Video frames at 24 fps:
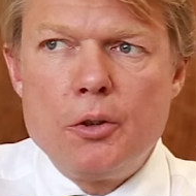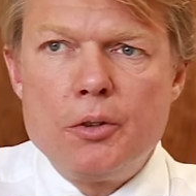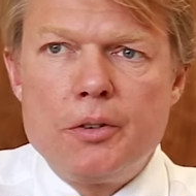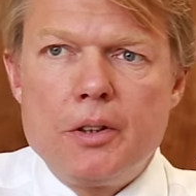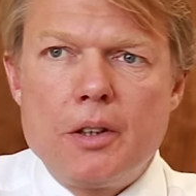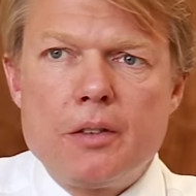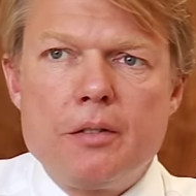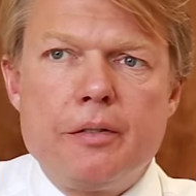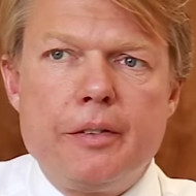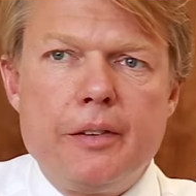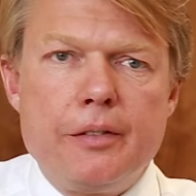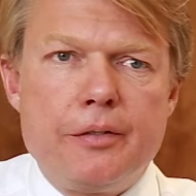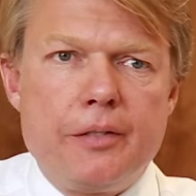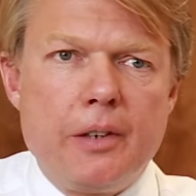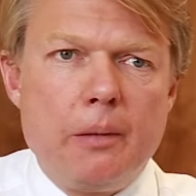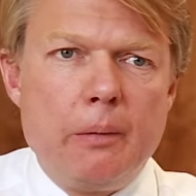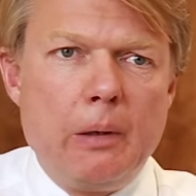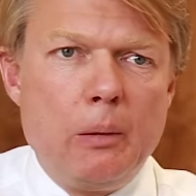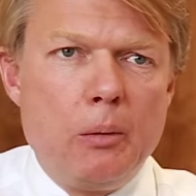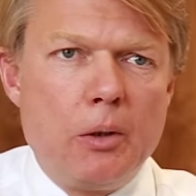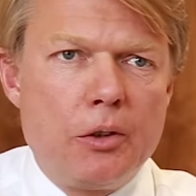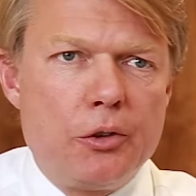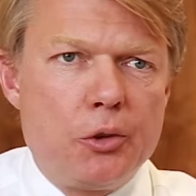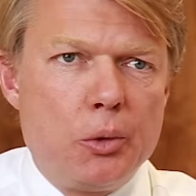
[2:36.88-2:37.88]
2015,
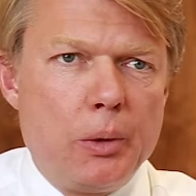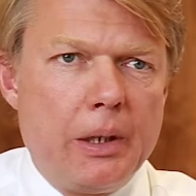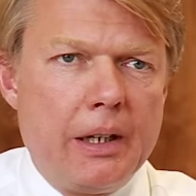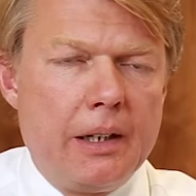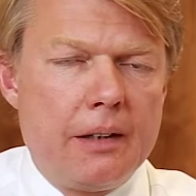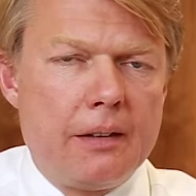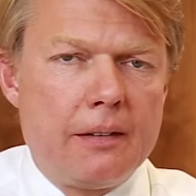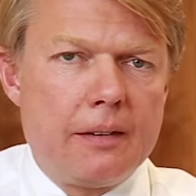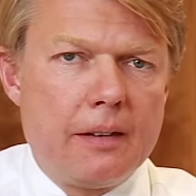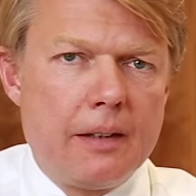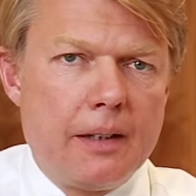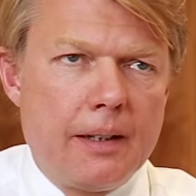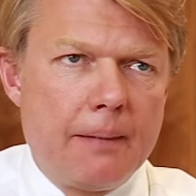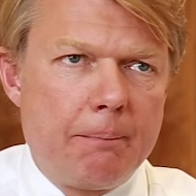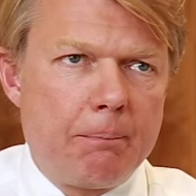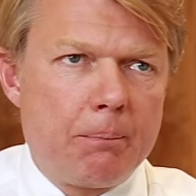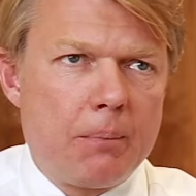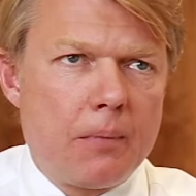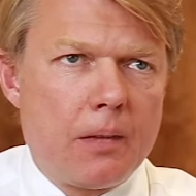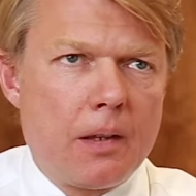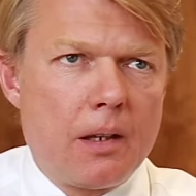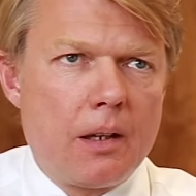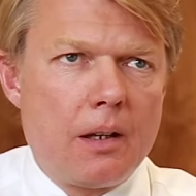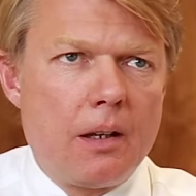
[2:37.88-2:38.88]
we want to hit
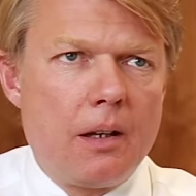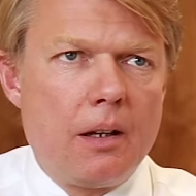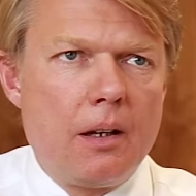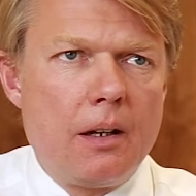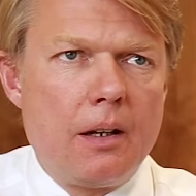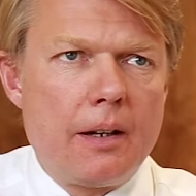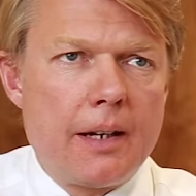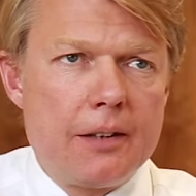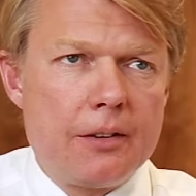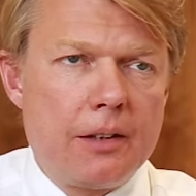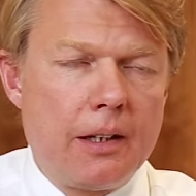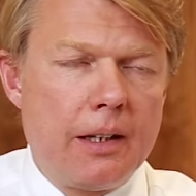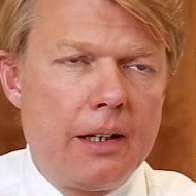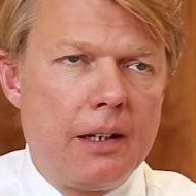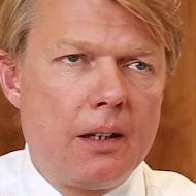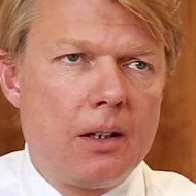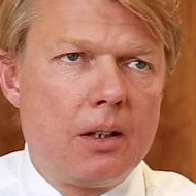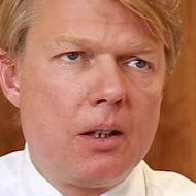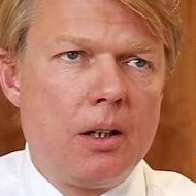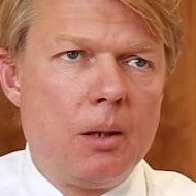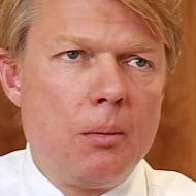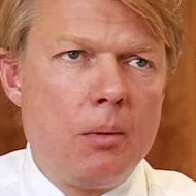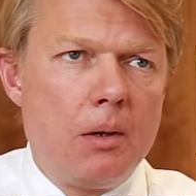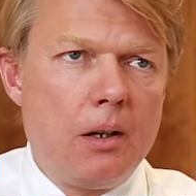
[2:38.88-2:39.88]
a rental
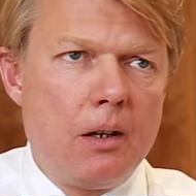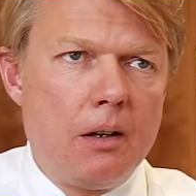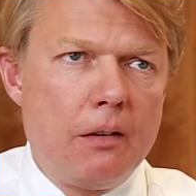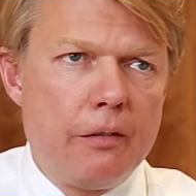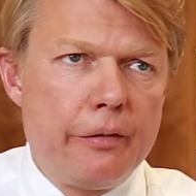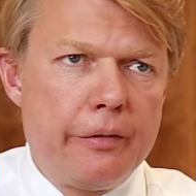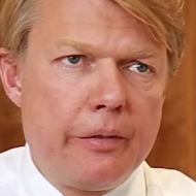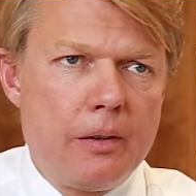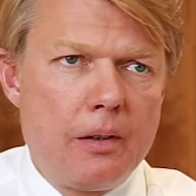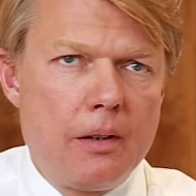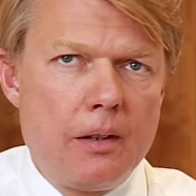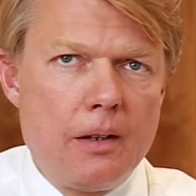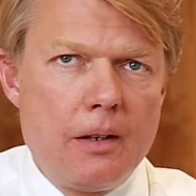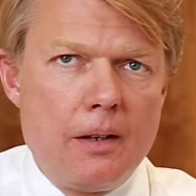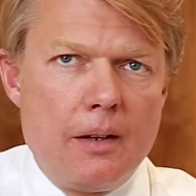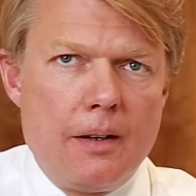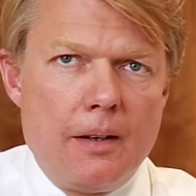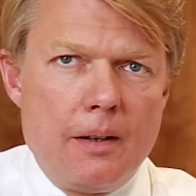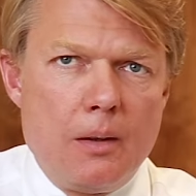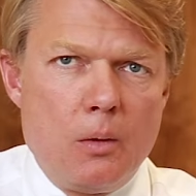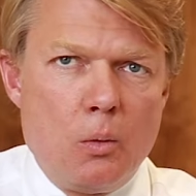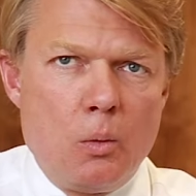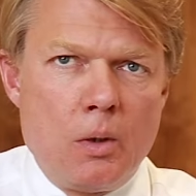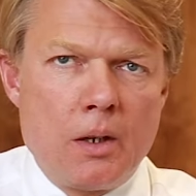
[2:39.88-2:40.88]
income of
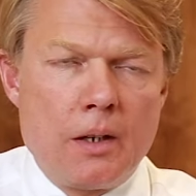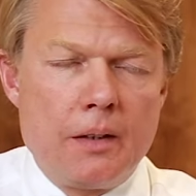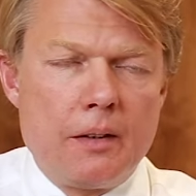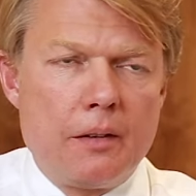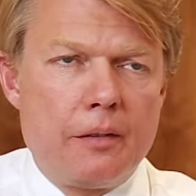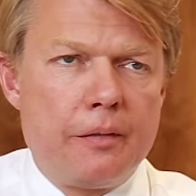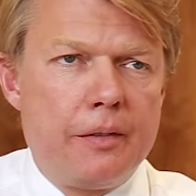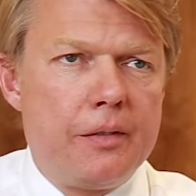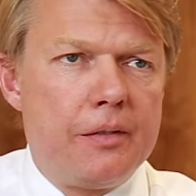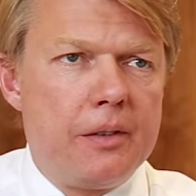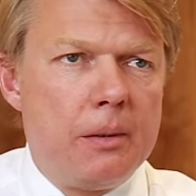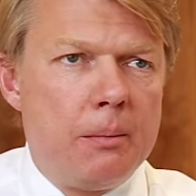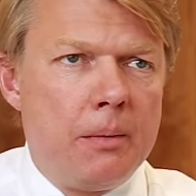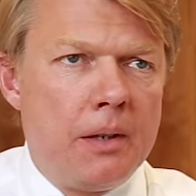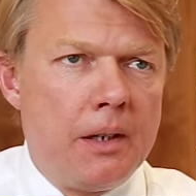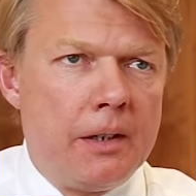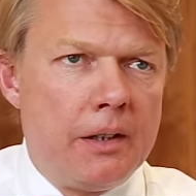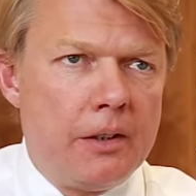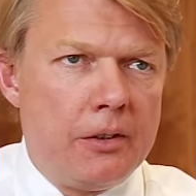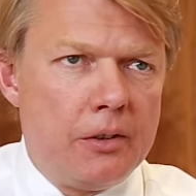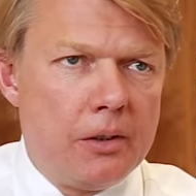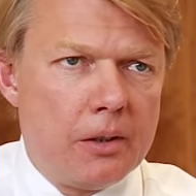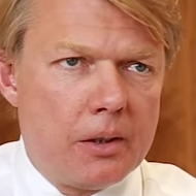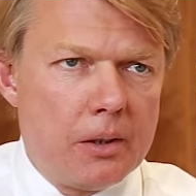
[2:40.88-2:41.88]
150
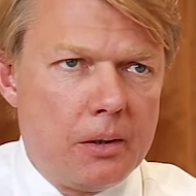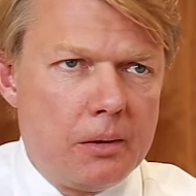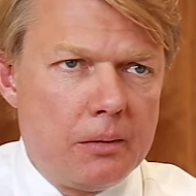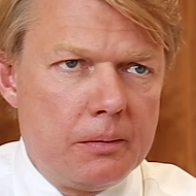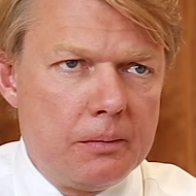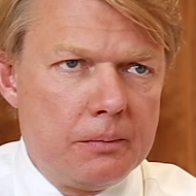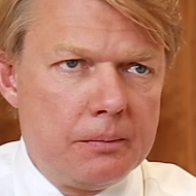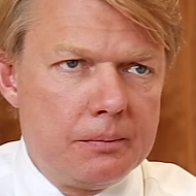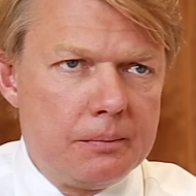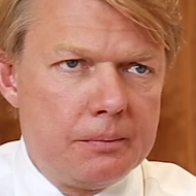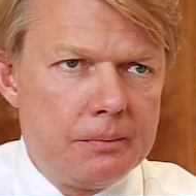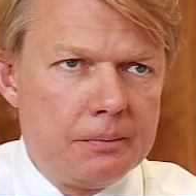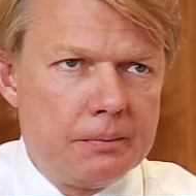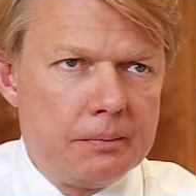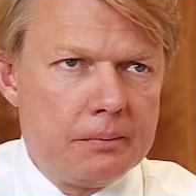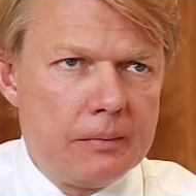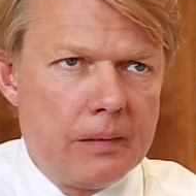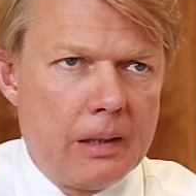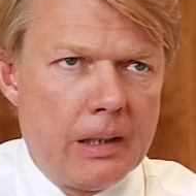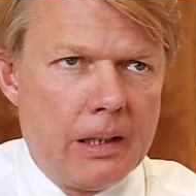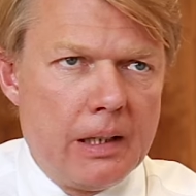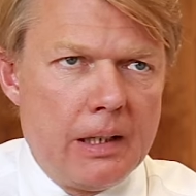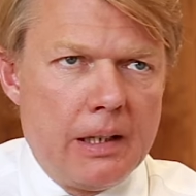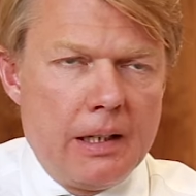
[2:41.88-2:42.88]
million euro.
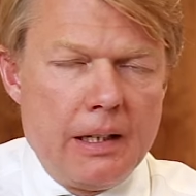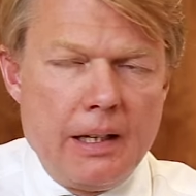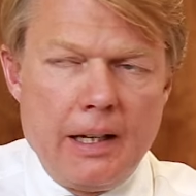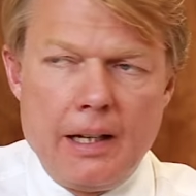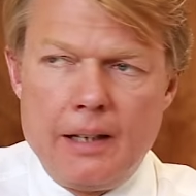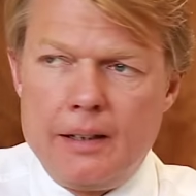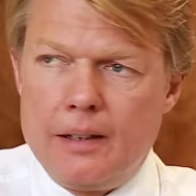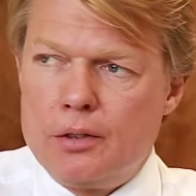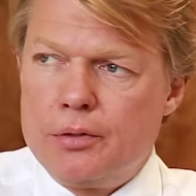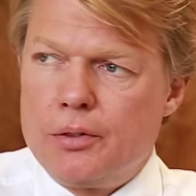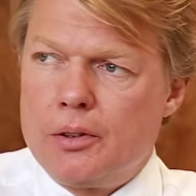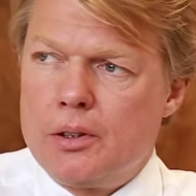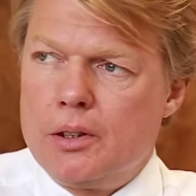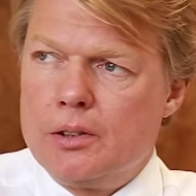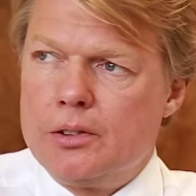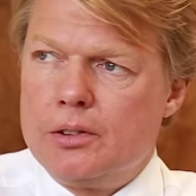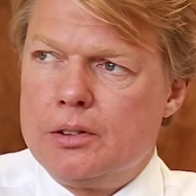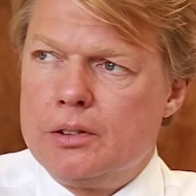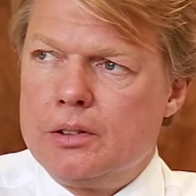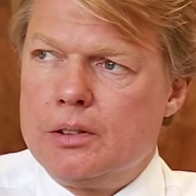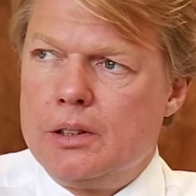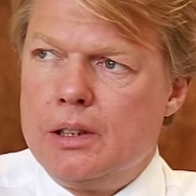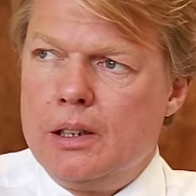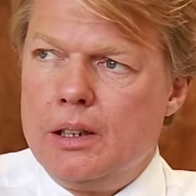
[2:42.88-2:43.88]
And this for
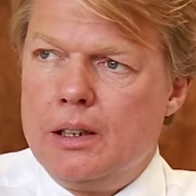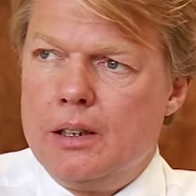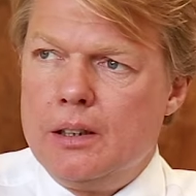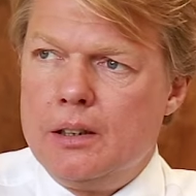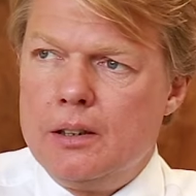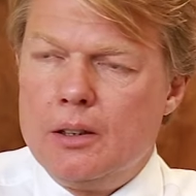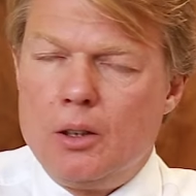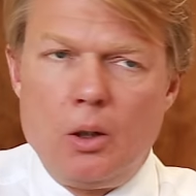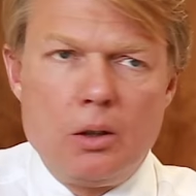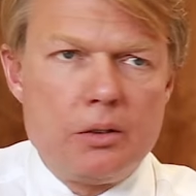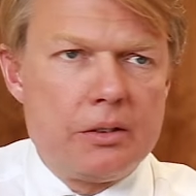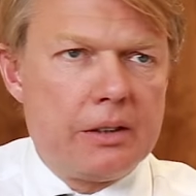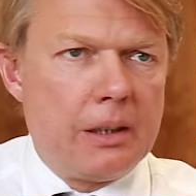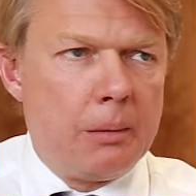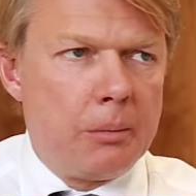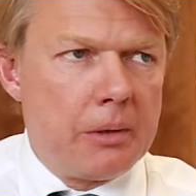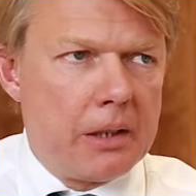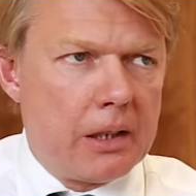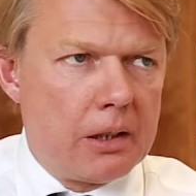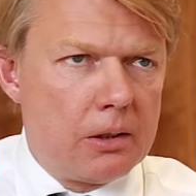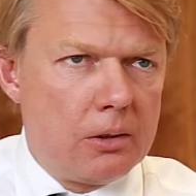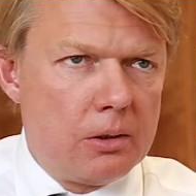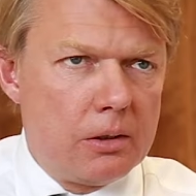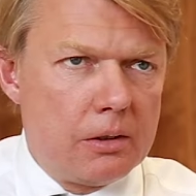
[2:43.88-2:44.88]
us is the all-time
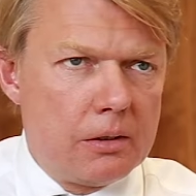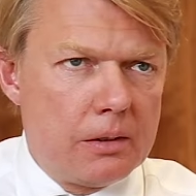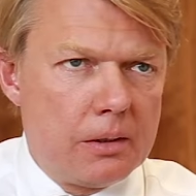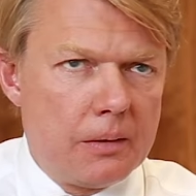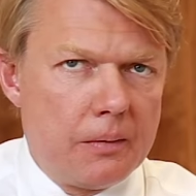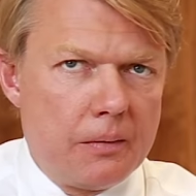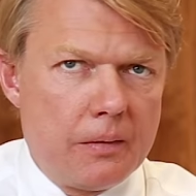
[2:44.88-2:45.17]
record.